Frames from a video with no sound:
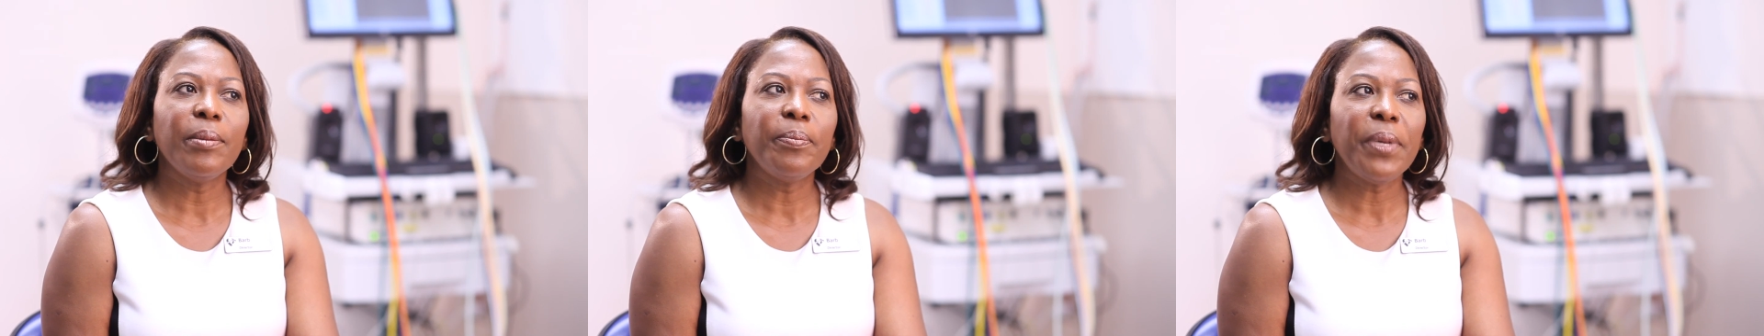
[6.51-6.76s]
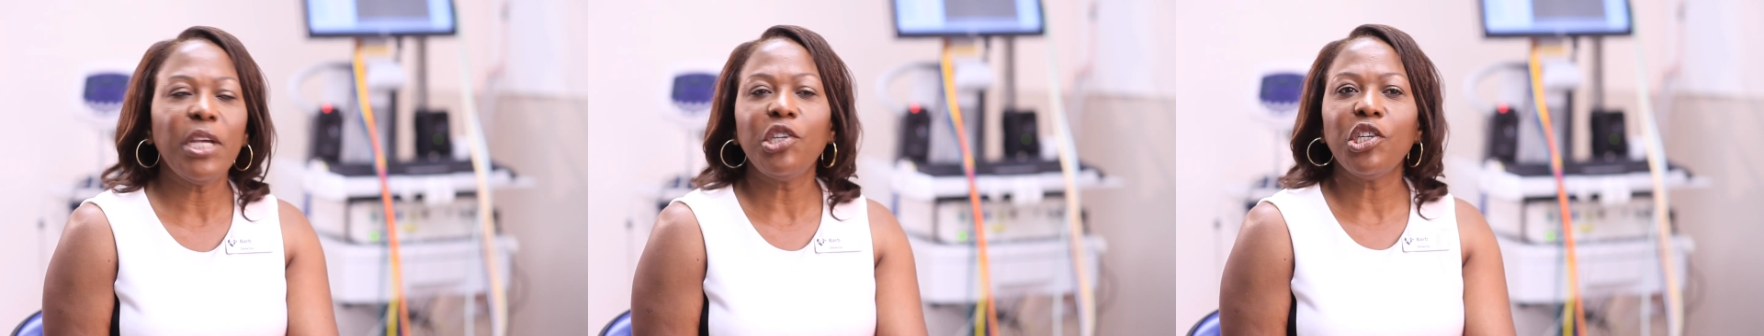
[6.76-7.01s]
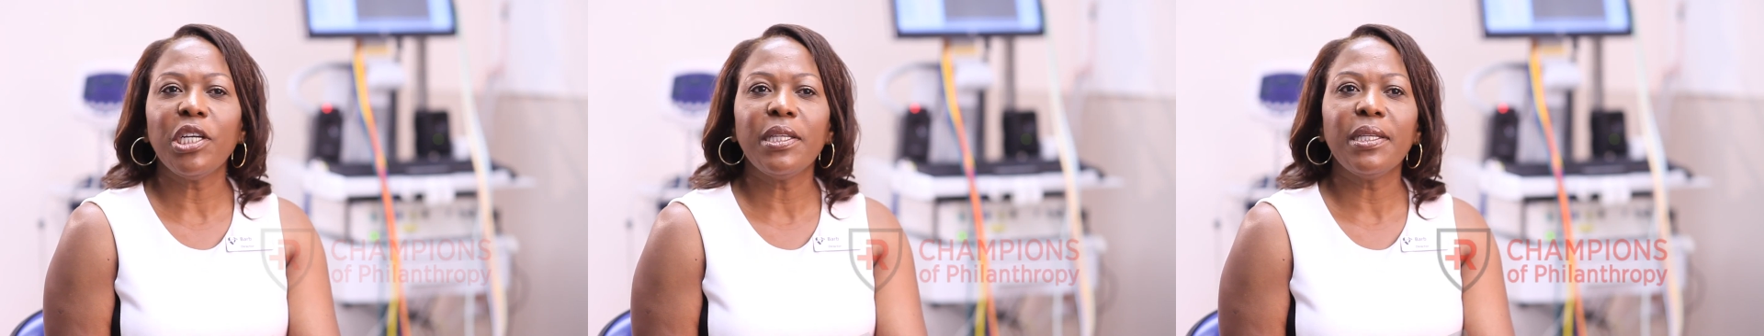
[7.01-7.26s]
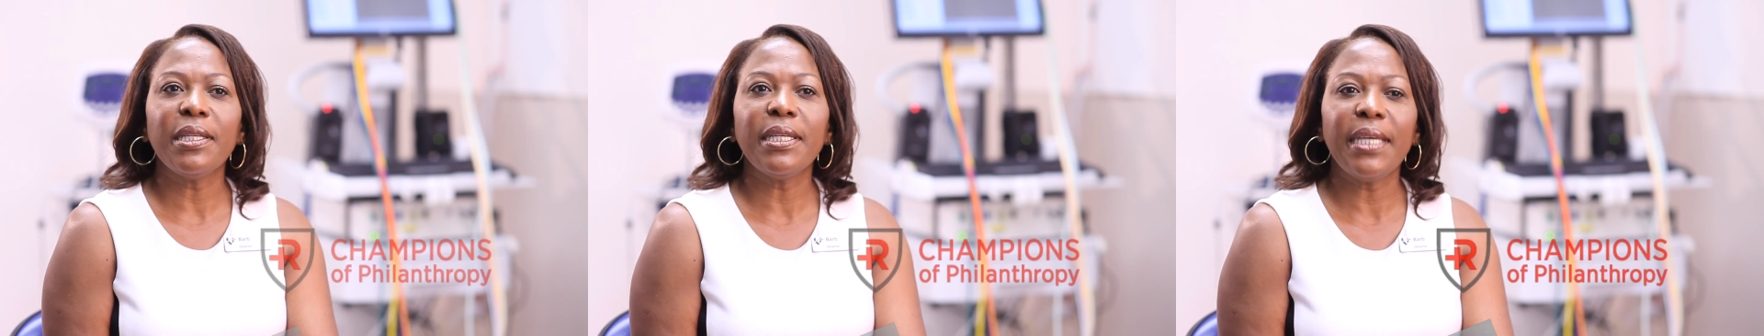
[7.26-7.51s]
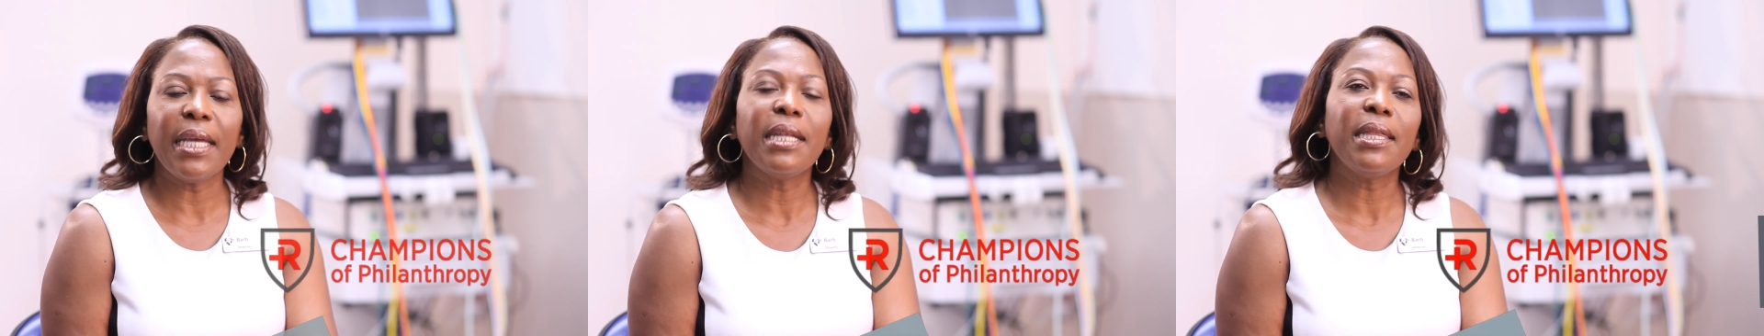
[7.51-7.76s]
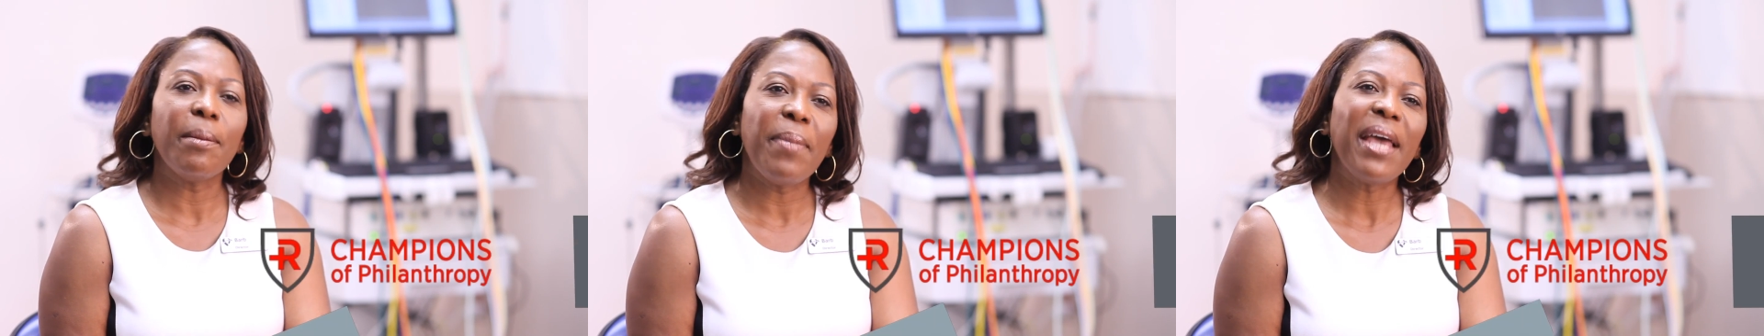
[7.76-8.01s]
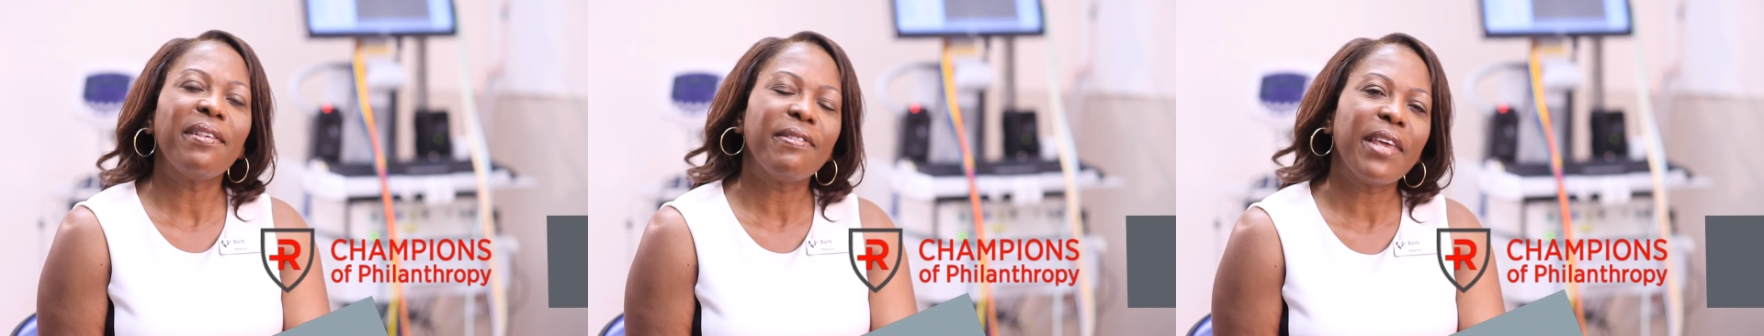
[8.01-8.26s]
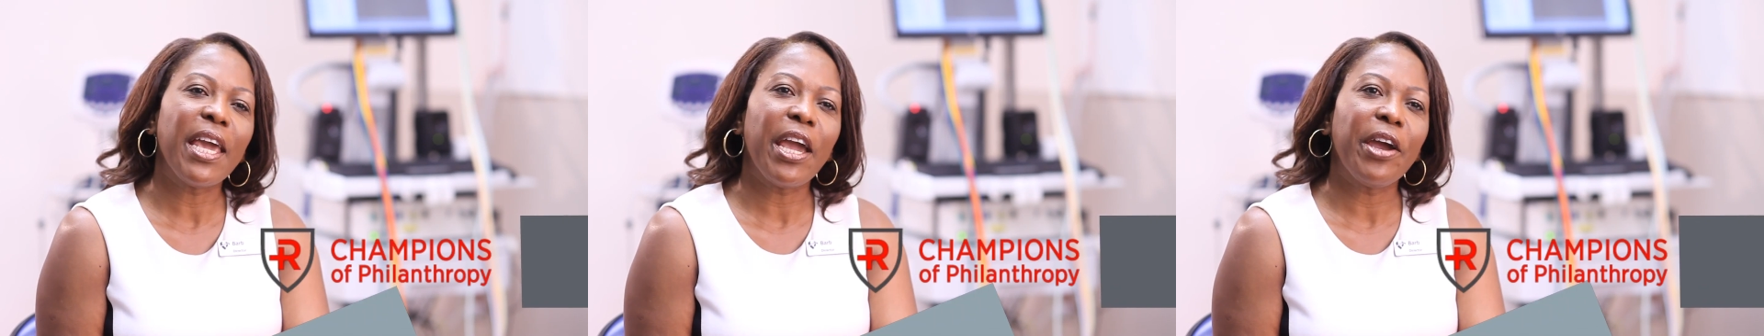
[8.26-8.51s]
patient getting the
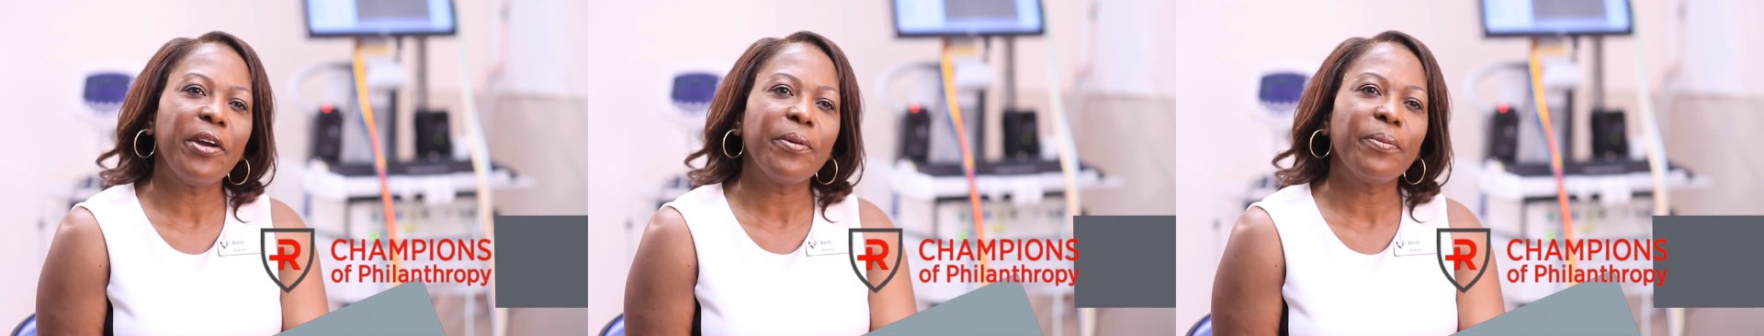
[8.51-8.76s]
best care.